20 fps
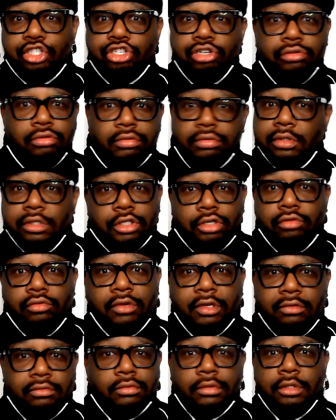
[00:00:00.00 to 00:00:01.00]
you
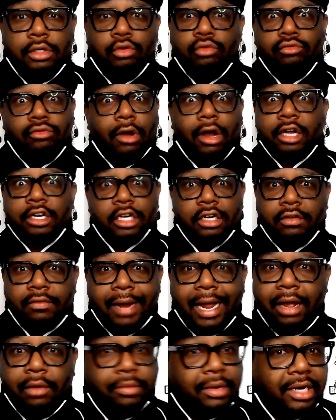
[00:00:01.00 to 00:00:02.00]
walking
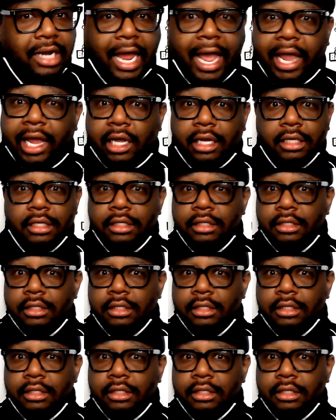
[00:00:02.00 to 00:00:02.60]
around with like